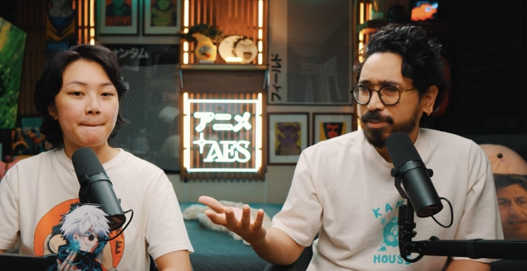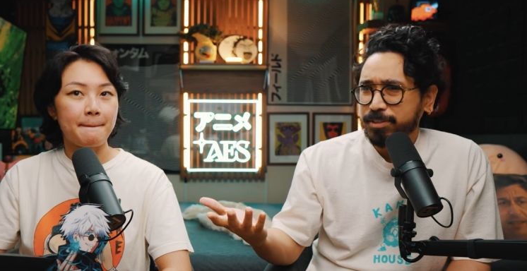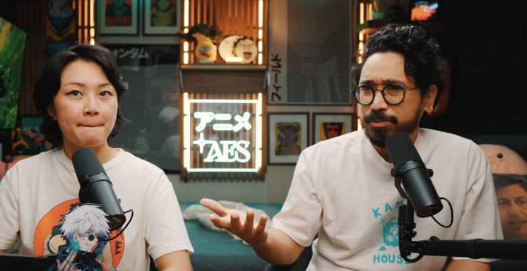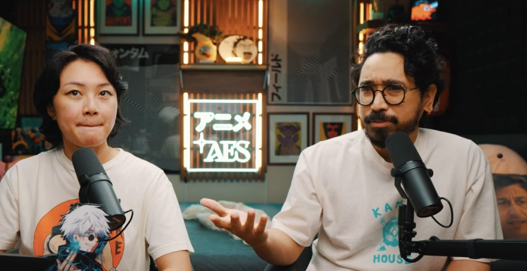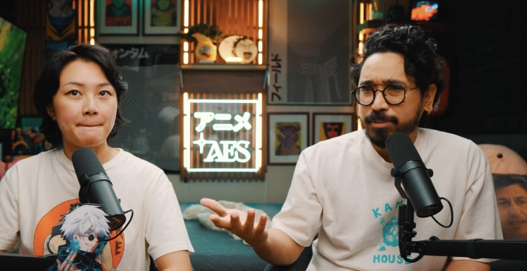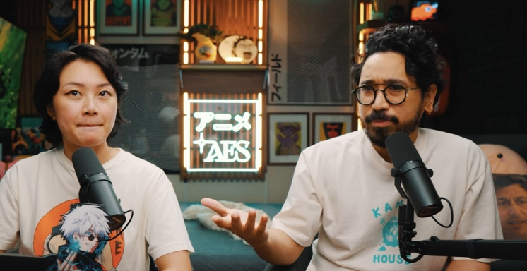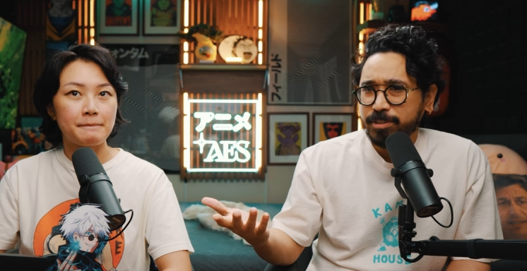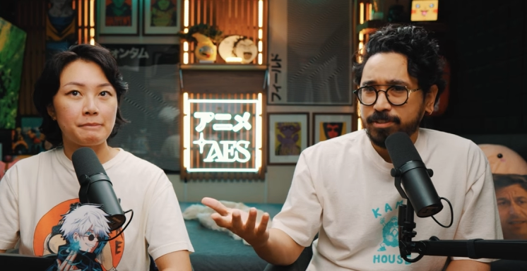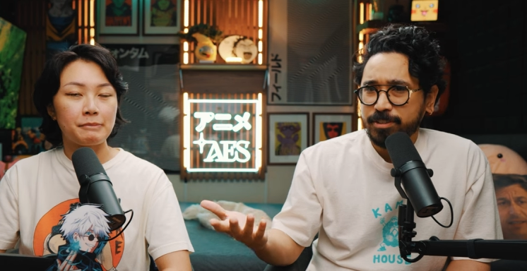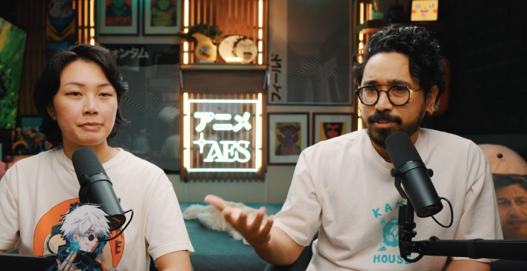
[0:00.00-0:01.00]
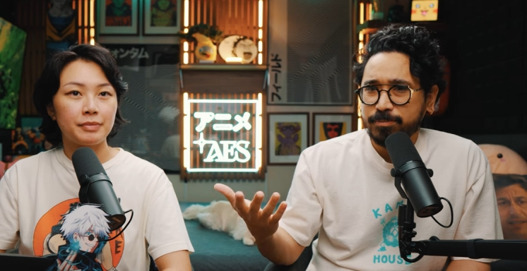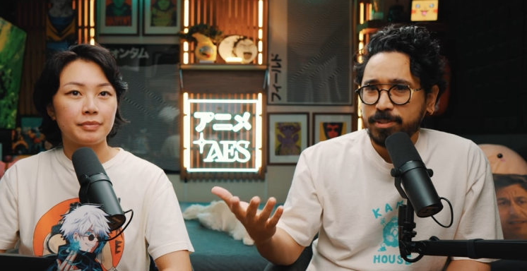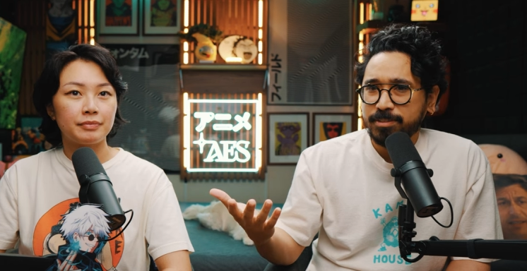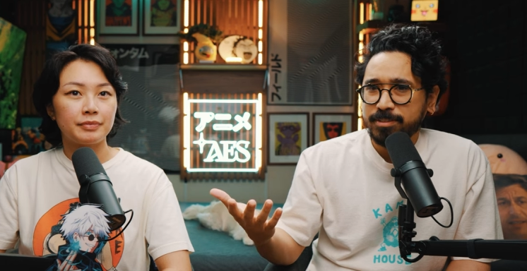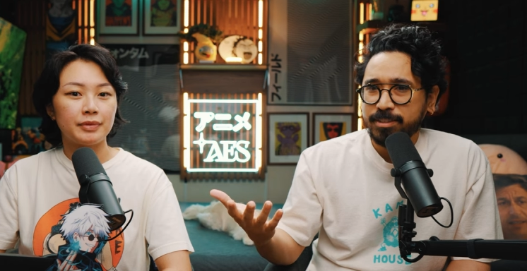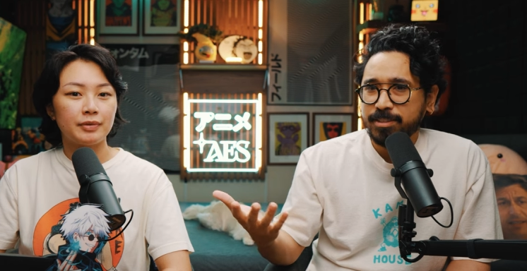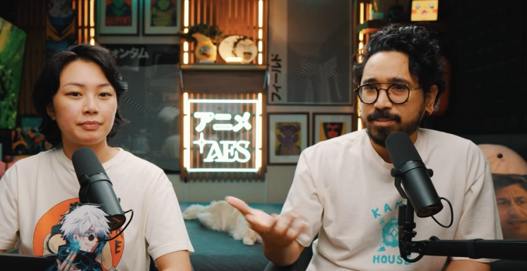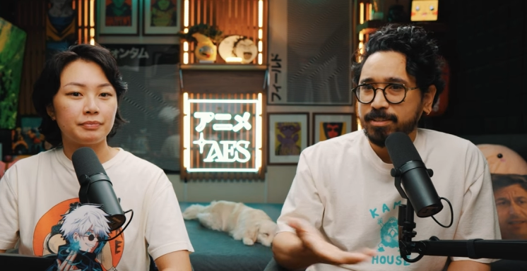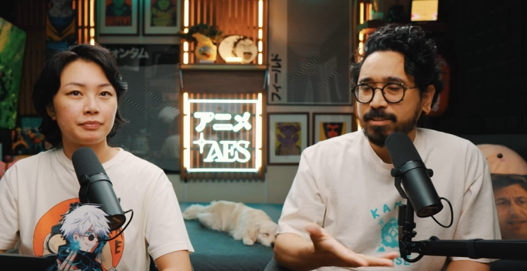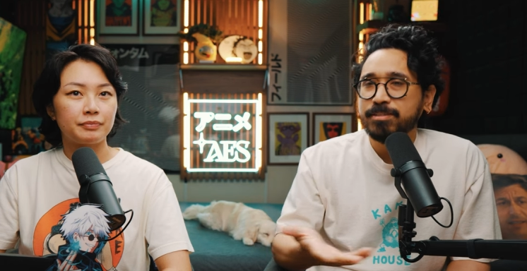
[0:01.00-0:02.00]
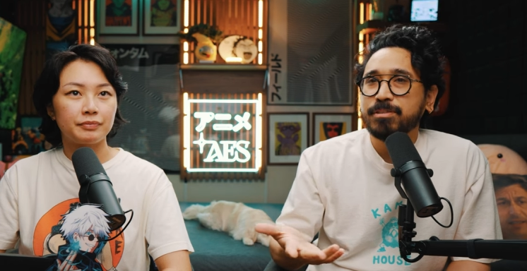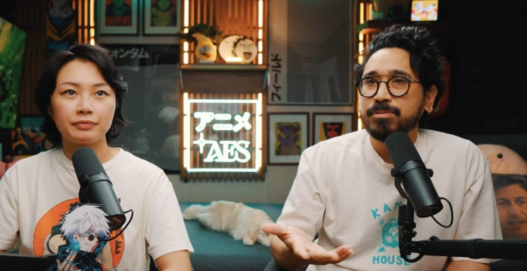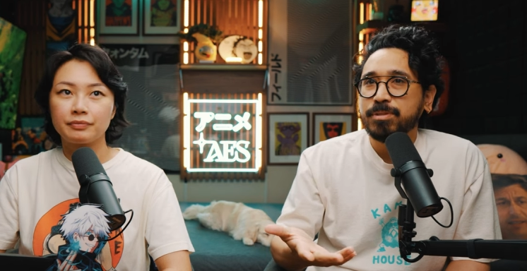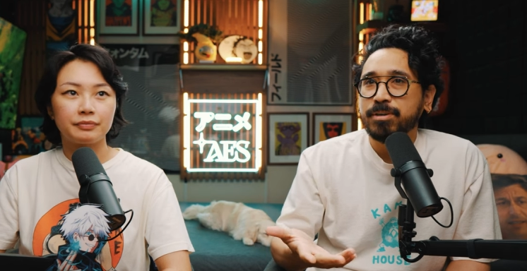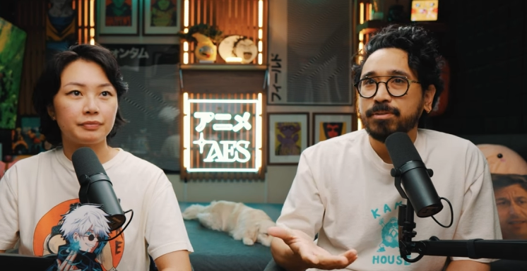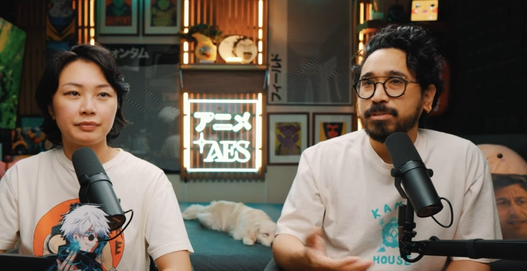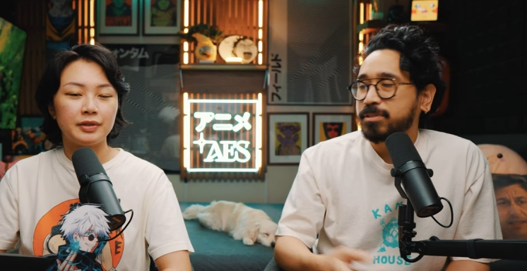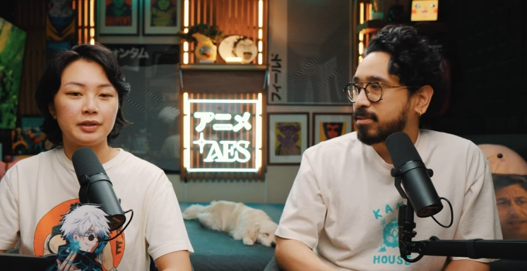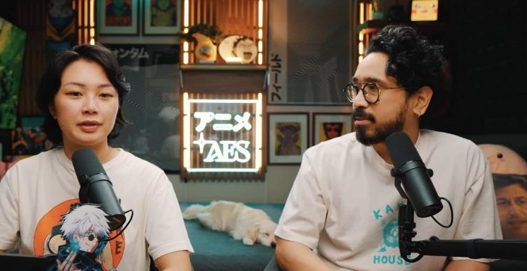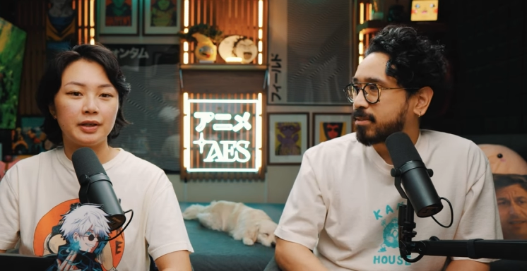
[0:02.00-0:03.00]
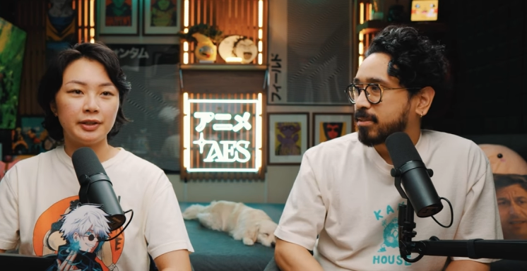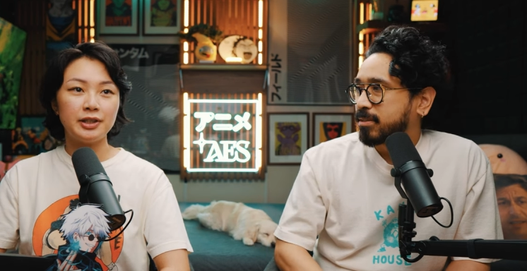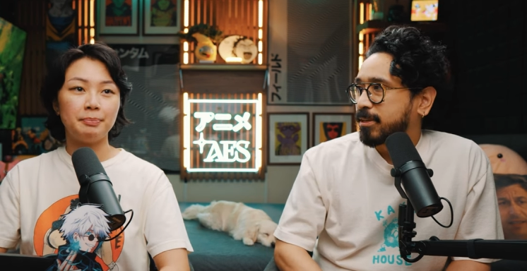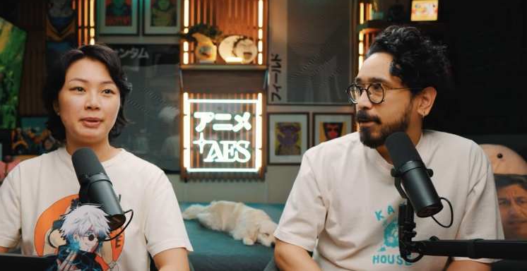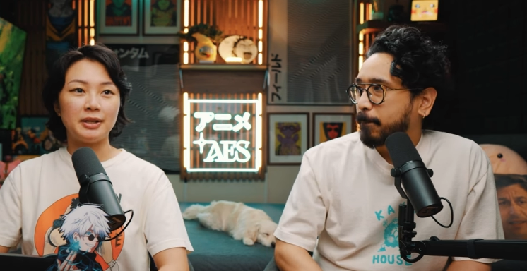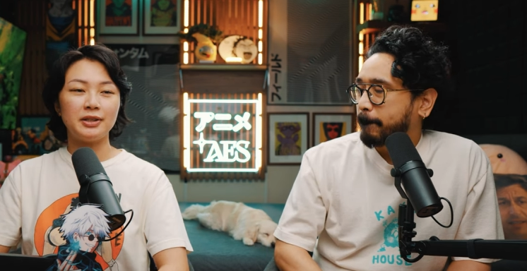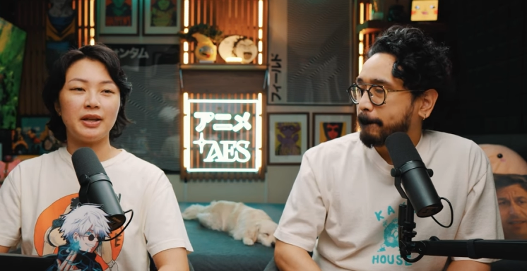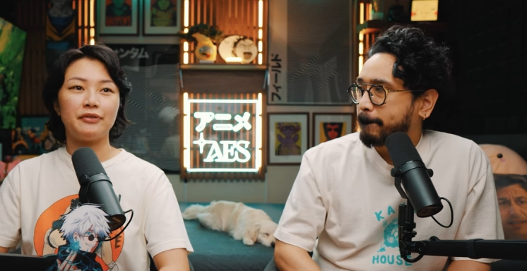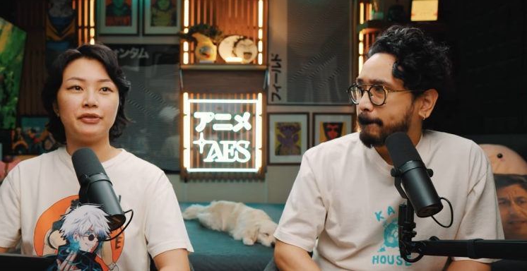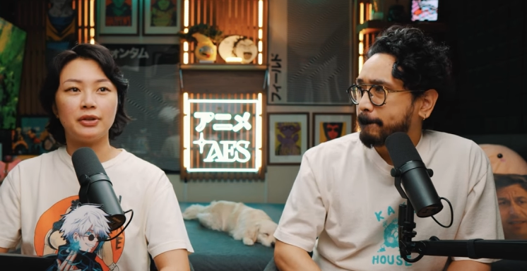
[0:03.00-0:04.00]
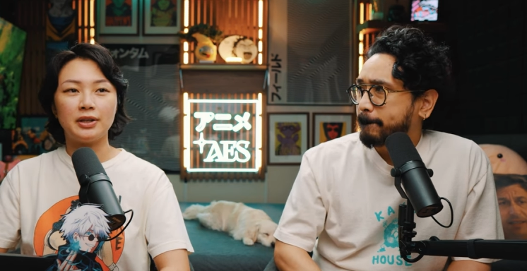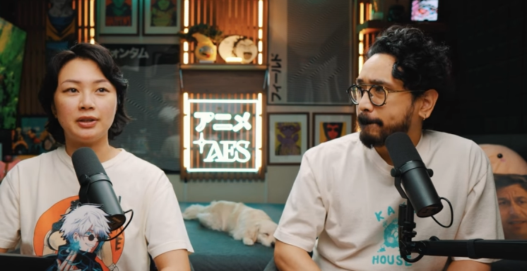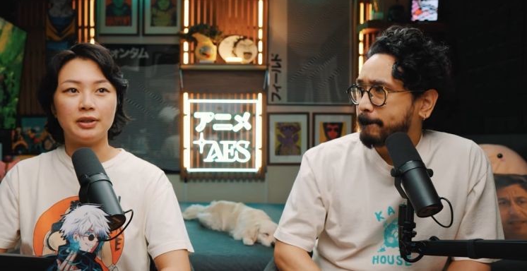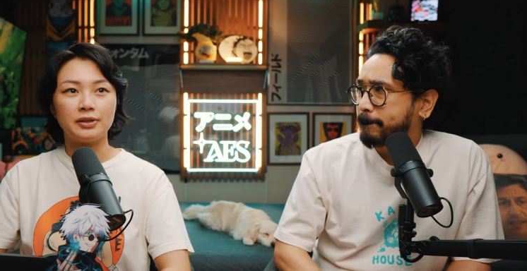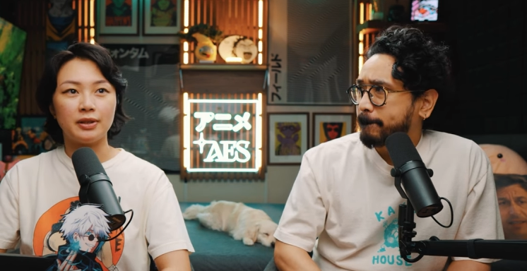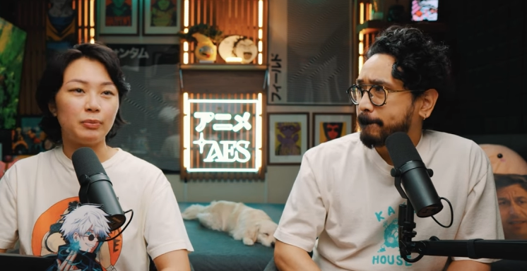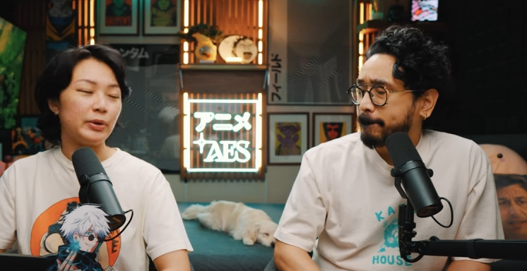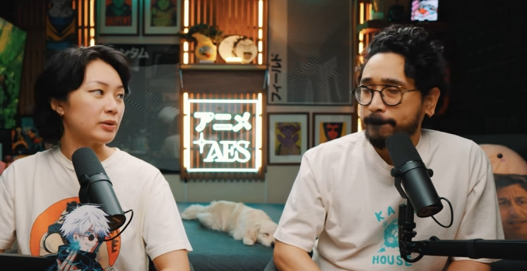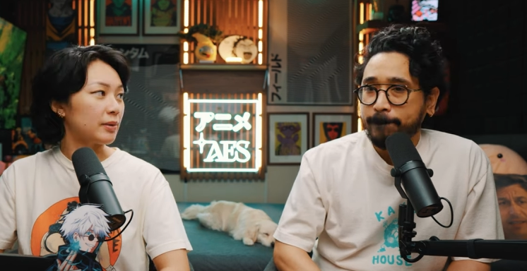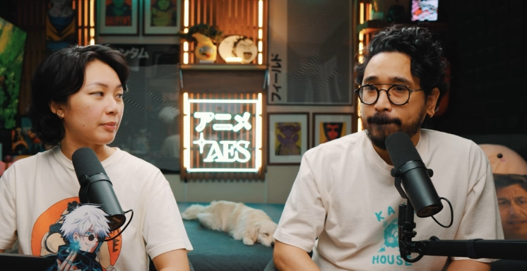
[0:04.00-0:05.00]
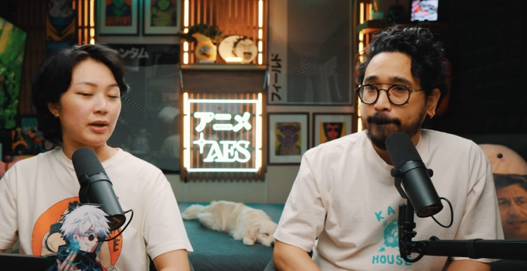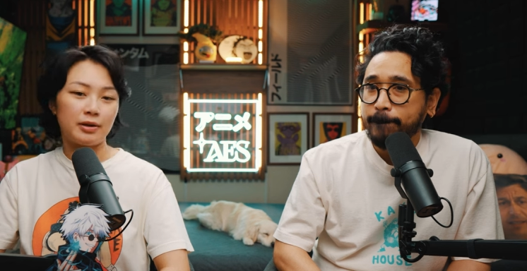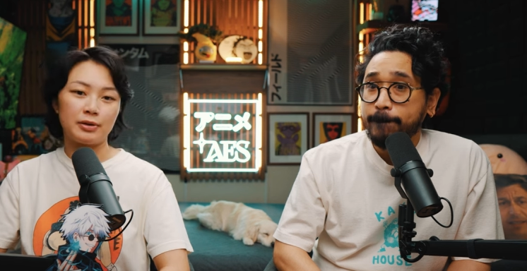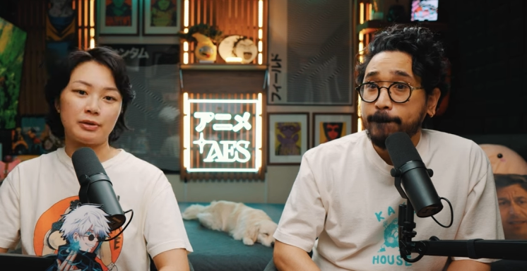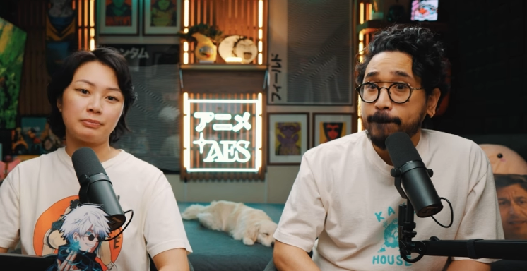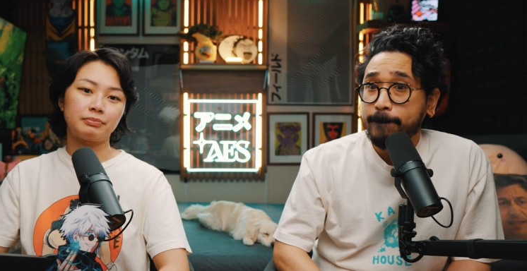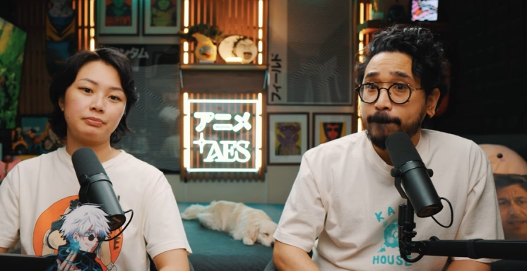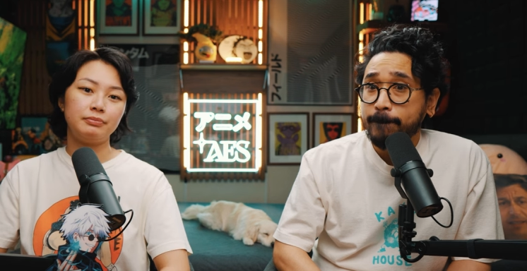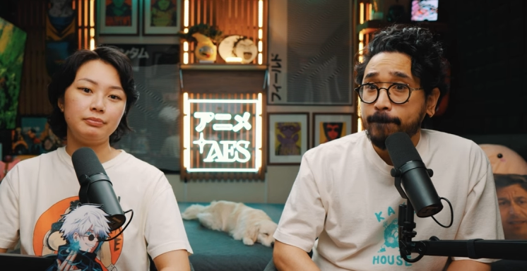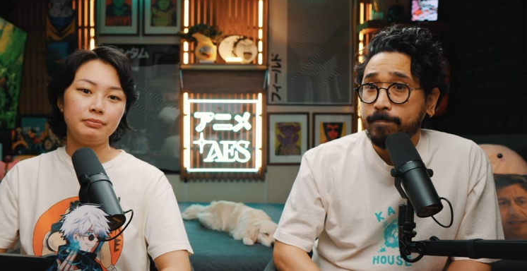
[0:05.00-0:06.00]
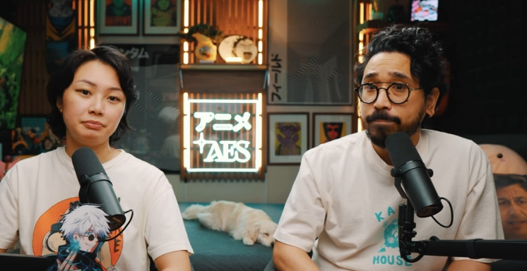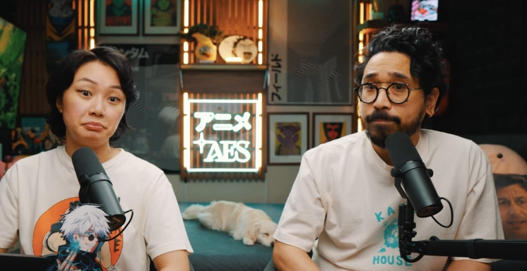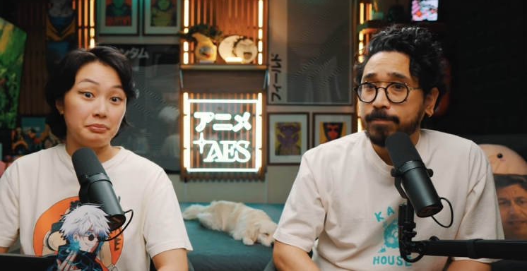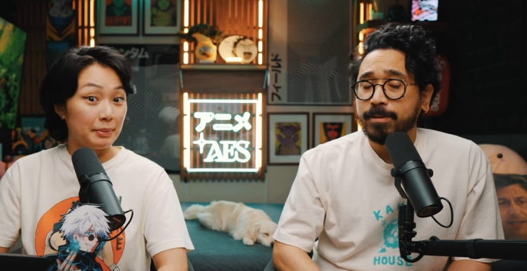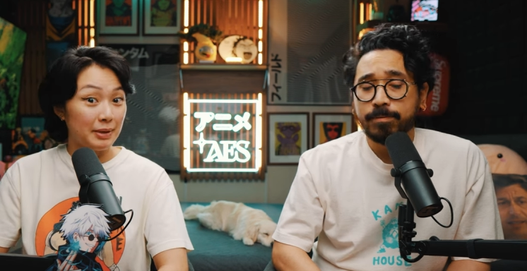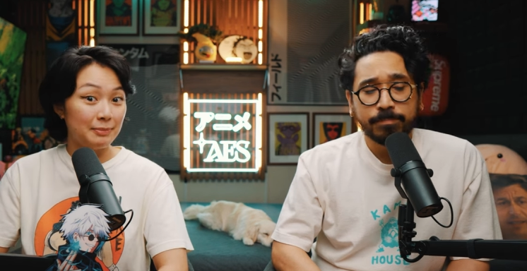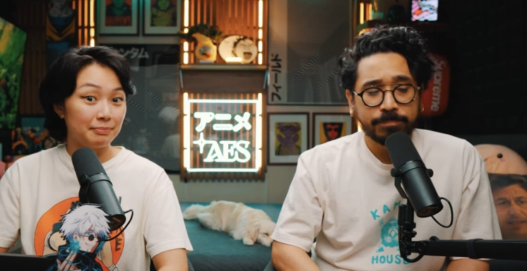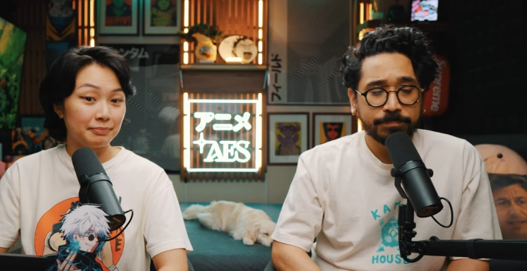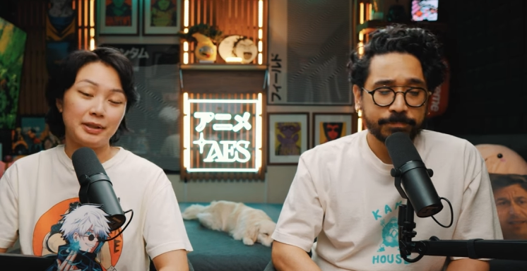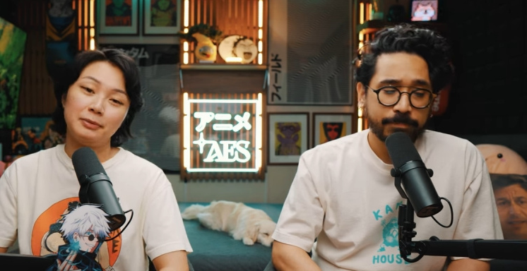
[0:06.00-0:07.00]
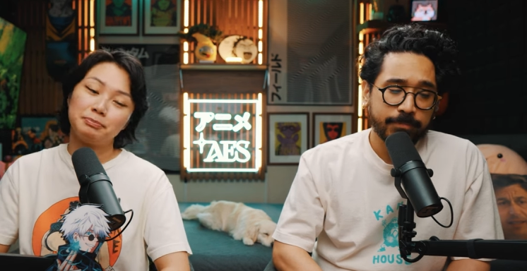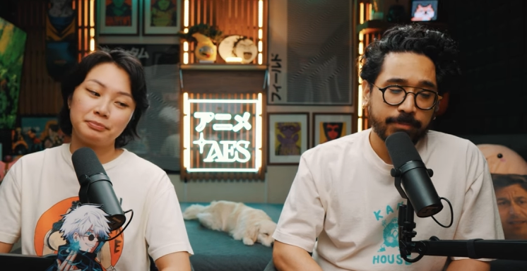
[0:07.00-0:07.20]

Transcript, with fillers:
Speaker 1: going to use him here either because this has nothing to do with the ocean. Yeah,
Speaker 2: unless they plan to like flood the subway or something. I don't mm-hmm. know. Mm, maybe. Yeah. yeah.